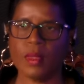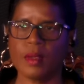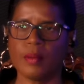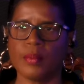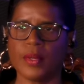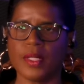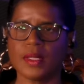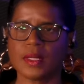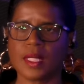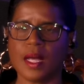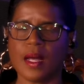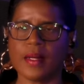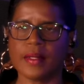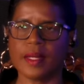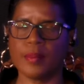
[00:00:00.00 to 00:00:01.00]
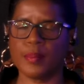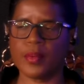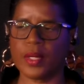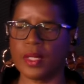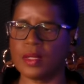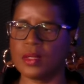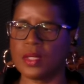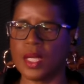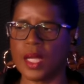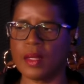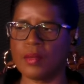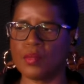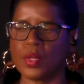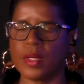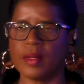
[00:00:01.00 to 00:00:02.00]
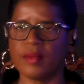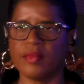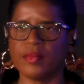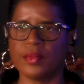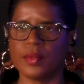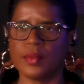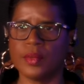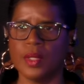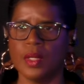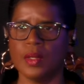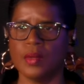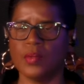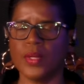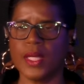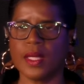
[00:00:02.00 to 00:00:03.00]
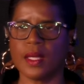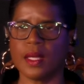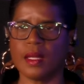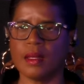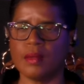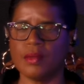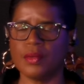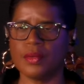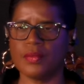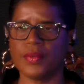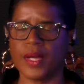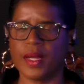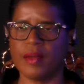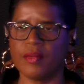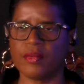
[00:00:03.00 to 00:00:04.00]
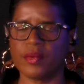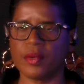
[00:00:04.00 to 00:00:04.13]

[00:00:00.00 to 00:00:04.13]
Praise God. I pray that you had a wonderful weekend and you're ready for